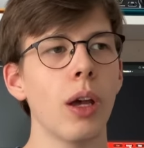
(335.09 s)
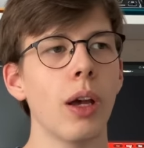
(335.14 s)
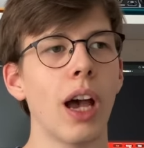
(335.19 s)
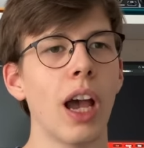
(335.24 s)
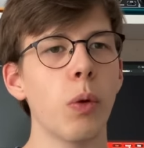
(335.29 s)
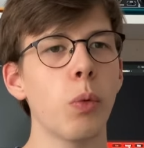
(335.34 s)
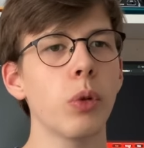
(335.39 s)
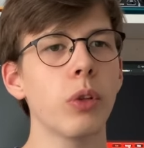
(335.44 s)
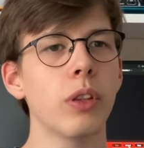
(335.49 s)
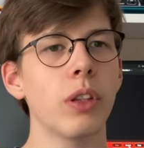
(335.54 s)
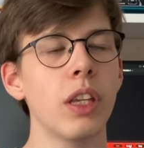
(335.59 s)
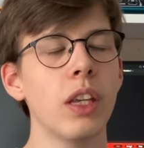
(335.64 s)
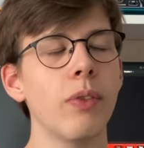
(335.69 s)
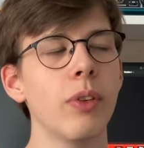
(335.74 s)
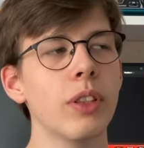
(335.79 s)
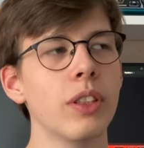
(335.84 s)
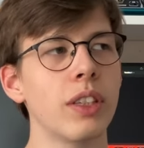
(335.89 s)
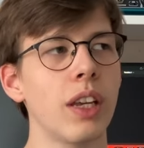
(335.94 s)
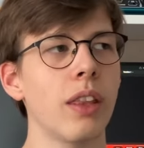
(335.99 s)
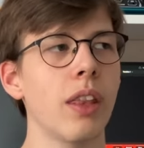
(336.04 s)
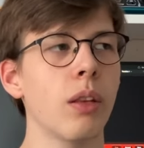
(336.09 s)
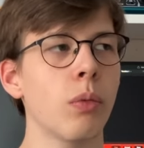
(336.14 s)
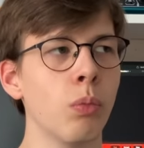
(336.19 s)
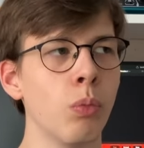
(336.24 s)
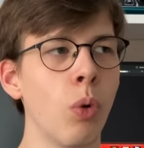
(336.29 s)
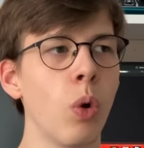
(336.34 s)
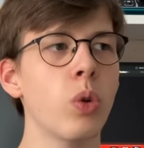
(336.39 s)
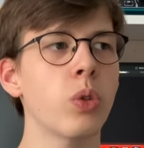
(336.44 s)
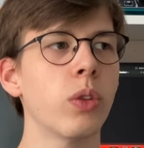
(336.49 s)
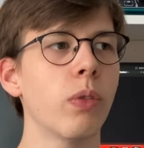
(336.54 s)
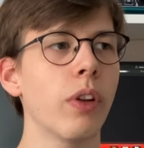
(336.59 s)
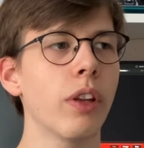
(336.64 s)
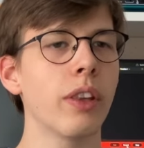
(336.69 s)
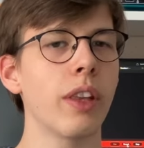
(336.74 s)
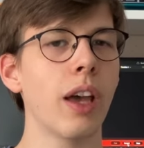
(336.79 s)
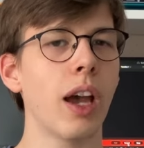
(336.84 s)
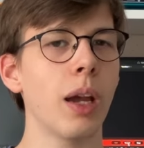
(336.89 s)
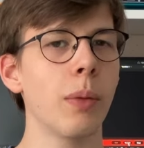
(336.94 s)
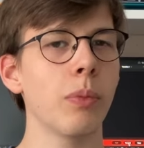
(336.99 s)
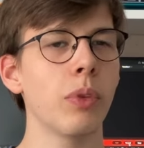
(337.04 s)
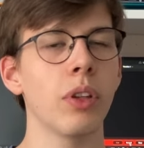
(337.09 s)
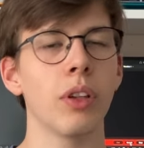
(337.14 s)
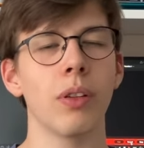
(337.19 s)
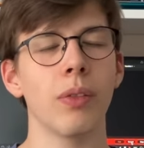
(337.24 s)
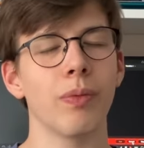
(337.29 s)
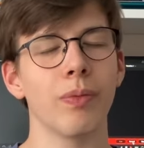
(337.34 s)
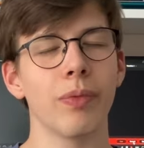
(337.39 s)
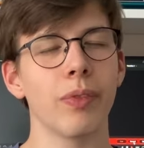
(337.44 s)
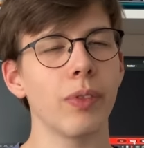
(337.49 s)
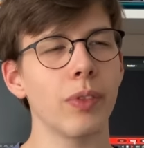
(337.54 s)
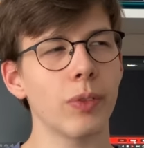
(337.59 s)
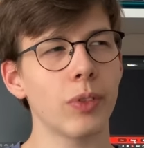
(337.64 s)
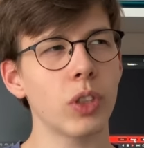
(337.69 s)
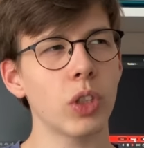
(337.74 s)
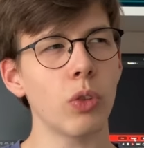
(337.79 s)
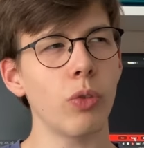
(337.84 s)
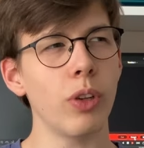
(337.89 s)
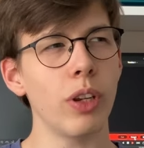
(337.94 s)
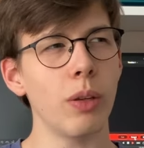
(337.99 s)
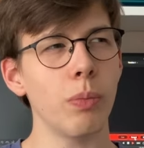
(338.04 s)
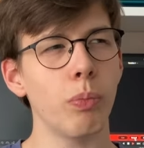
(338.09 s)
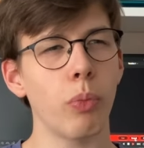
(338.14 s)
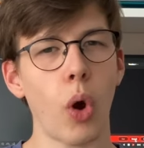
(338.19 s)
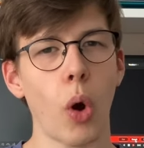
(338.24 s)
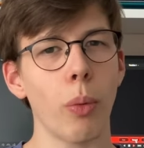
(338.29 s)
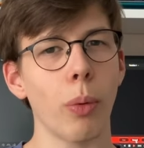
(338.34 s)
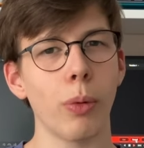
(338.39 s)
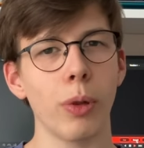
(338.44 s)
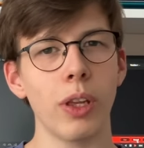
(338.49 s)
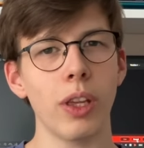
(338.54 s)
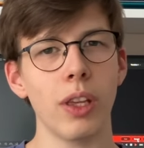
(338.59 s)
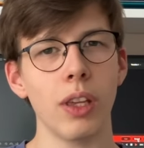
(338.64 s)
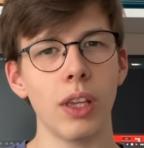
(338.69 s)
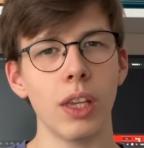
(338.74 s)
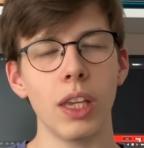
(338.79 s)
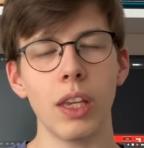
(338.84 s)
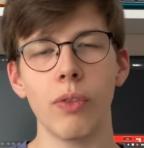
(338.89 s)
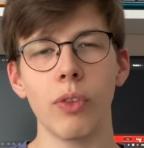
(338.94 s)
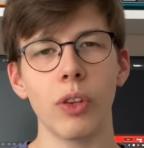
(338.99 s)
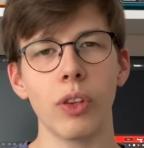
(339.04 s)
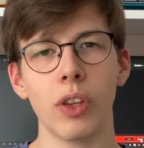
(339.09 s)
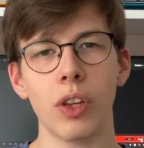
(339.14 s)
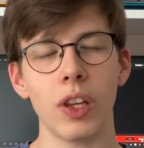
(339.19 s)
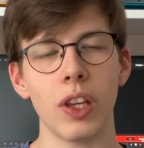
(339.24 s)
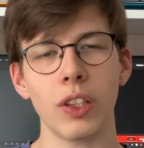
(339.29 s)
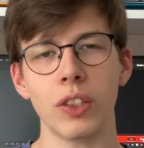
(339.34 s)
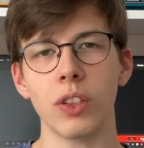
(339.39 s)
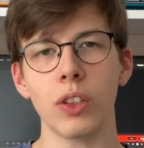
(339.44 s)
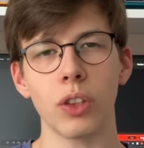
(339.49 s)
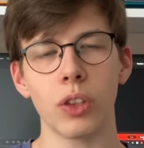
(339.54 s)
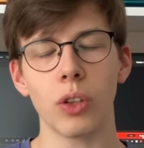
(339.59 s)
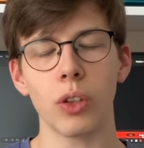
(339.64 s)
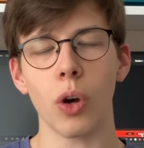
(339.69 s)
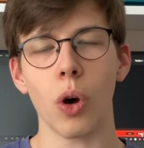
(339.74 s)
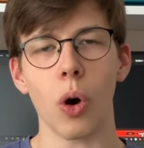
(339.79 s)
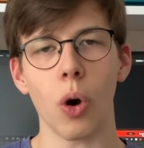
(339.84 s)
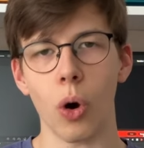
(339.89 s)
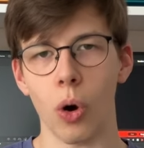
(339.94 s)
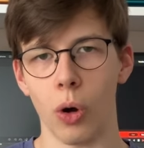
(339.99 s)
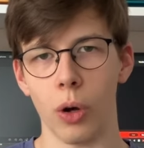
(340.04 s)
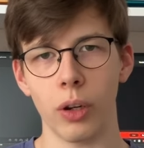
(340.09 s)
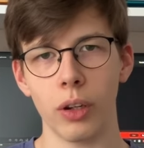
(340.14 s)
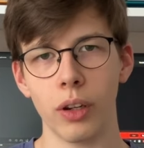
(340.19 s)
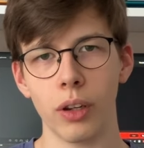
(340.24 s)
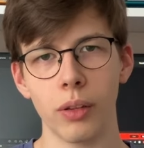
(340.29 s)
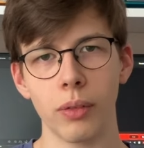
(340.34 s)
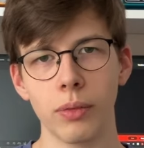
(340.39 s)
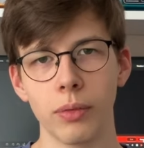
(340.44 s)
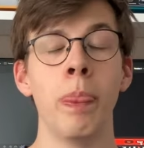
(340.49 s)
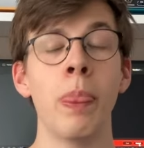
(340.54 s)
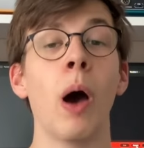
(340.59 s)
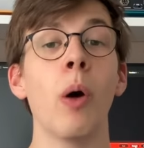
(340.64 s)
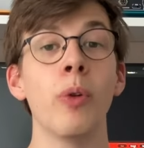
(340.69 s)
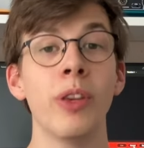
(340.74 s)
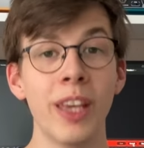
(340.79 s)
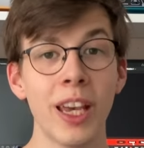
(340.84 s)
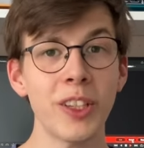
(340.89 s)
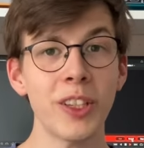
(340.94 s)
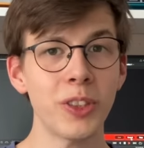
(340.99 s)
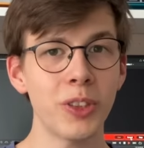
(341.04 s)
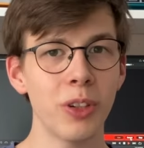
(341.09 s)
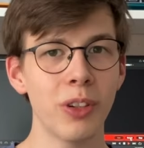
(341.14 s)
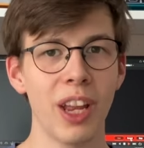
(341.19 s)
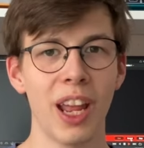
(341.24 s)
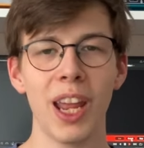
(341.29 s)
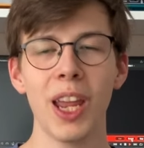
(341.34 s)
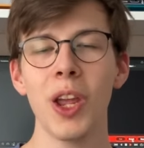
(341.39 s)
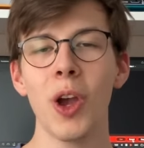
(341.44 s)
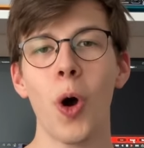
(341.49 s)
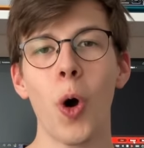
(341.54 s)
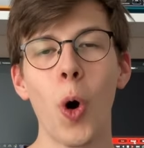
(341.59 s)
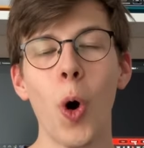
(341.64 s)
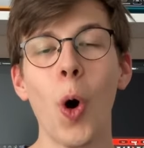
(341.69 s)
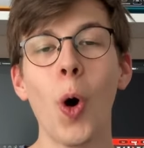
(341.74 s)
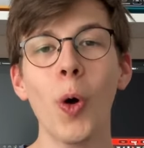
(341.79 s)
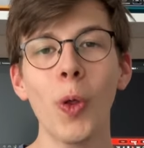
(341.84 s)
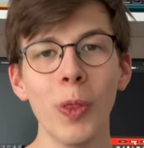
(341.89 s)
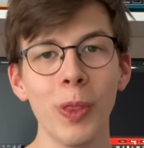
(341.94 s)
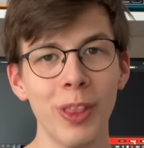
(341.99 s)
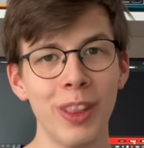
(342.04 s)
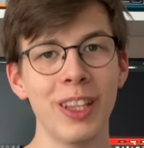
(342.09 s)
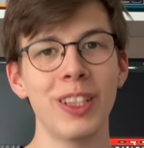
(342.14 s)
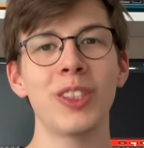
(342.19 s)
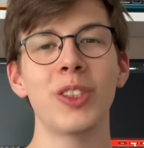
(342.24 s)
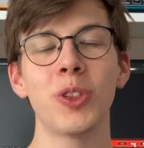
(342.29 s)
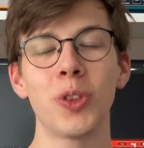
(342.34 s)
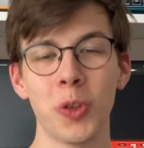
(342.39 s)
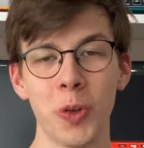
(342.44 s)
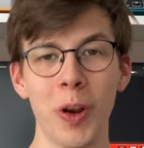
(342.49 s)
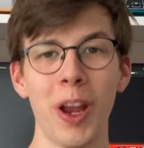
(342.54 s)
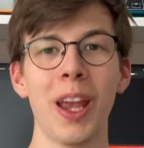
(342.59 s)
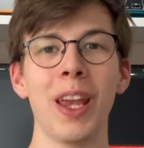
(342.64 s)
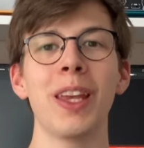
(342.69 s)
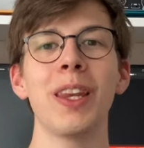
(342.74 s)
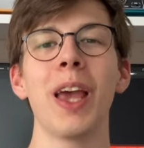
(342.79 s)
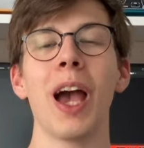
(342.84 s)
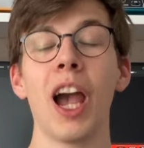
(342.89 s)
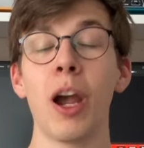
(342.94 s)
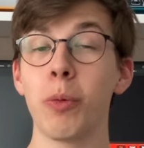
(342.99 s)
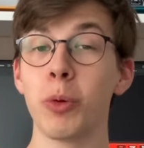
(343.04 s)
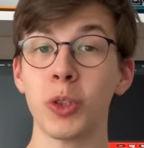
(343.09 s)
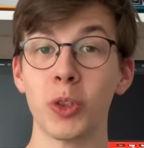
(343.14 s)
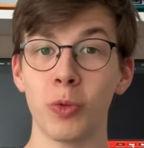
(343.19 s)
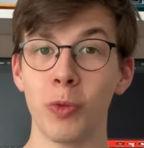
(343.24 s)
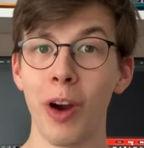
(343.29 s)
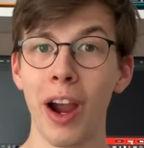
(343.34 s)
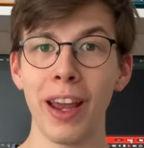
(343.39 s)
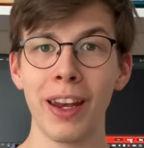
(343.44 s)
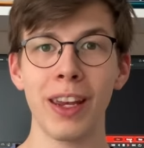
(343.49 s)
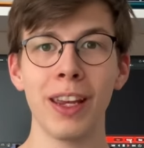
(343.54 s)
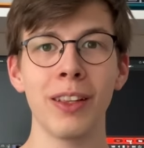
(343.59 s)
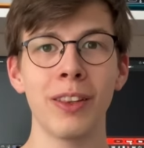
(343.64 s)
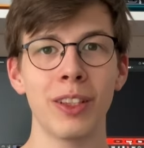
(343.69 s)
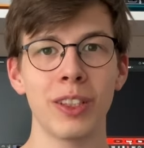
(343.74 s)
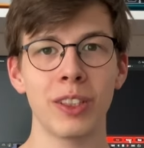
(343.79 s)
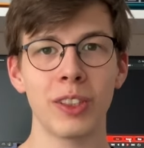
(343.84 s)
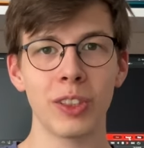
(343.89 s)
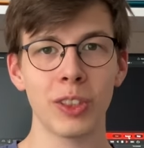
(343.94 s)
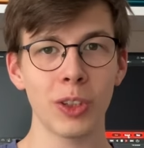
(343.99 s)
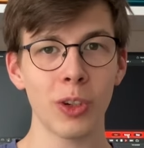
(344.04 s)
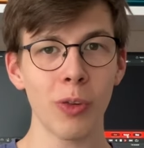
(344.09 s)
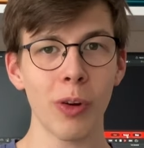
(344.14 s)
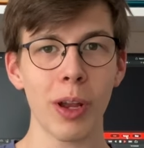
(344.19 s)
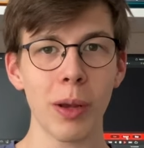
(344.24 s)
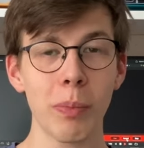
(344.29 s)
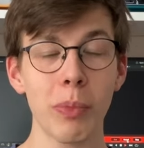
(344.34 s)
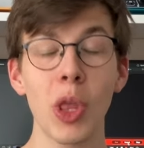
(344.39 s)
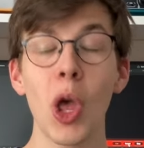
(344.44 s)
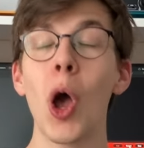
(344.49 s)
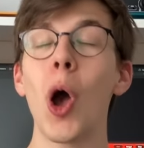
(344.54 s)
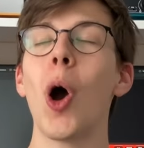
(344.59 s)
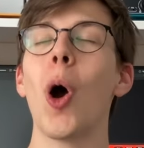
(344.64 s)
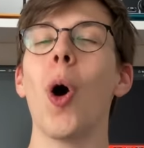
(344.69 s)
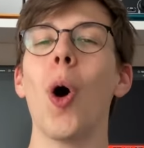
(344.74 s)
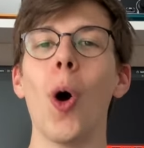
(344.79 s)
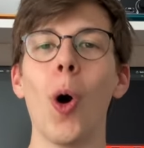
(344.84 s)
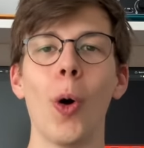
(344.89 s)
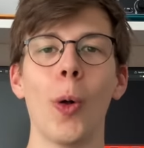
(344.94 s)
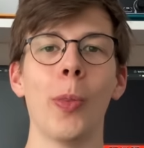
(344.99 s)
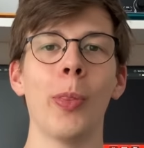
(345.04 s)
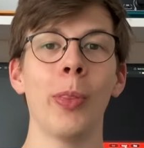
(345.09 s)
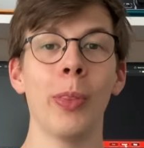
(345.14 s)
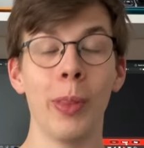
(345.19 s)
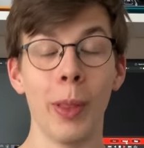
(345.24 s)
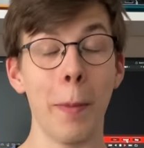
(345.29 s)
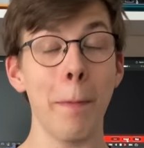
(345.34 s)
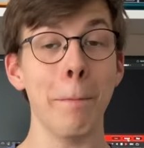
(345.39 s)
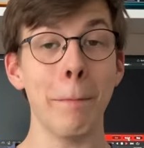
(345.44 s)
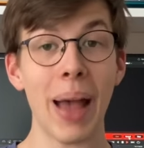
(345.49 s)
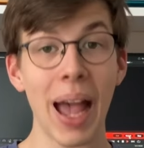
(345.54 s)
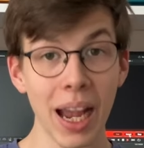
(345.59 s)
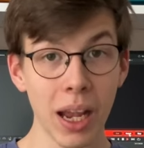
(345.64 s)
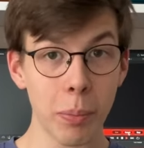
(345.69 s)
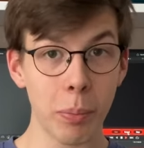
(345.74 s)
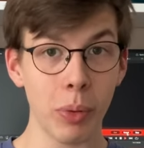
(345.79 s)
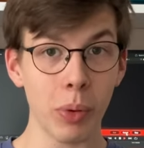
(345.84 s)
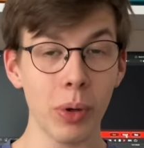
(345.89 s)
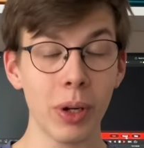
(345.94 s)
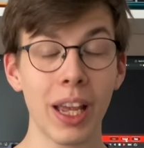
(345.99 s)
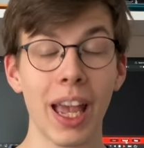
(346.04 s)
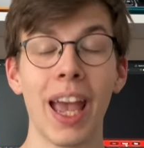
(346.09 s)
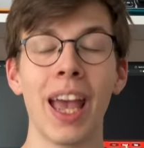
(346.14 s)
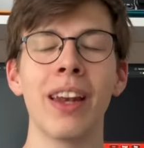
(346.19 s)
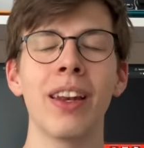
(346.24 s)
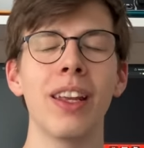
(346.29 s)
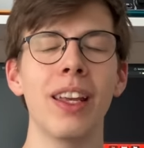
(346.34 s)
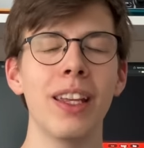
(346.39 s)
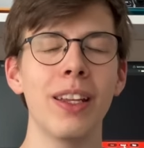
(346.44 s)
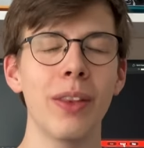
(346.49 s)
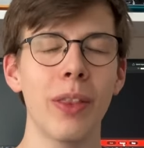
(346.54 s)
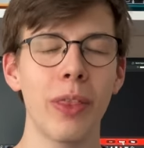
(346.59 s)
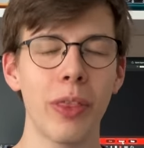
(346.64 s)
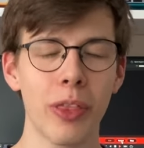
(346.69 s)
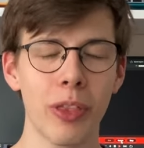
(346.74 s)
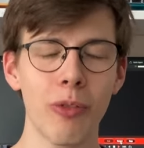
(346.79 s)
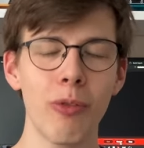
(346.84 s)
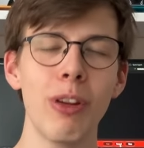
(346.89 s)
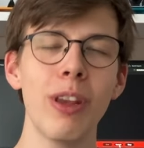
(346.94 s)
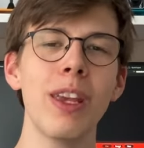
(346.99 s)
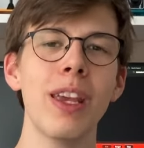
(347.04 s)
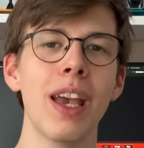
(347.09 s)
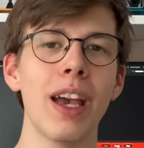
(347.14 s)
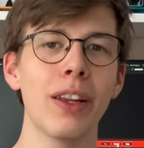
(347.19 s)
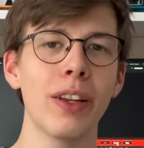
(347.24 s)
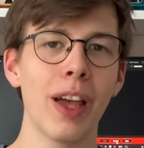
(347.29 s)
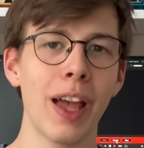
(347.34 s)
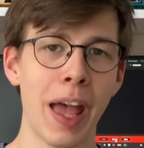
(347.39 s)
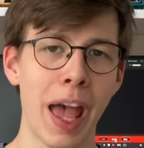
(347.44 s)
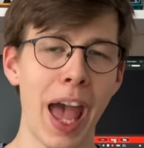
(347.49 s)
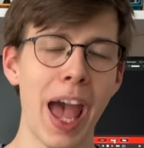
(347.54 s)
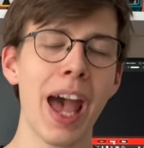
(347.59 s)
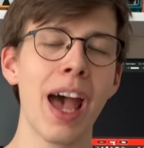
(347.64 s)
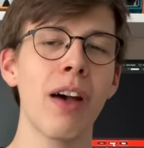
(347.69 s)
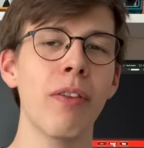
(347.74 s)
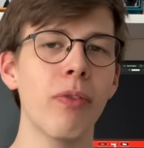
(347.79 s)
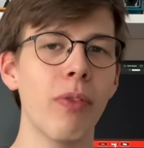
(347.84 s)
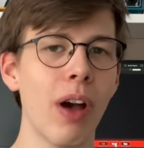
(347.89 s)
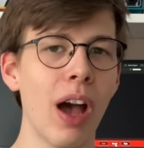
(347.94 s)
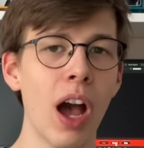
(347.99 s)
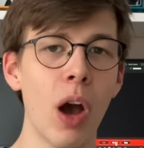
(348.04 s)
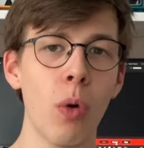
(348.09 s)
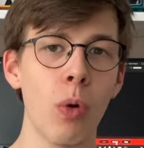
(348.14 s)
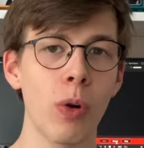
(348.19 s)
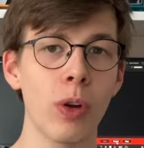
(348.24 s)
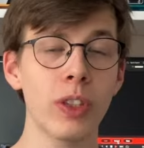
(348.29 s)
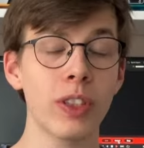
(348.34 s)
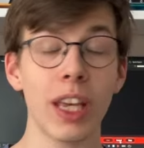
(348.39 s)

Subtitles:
I would even say that most of the time the screen probably even isn't on. Now, yesterday on this train, I was writing this script on the MacBook, and in 3.5 hours,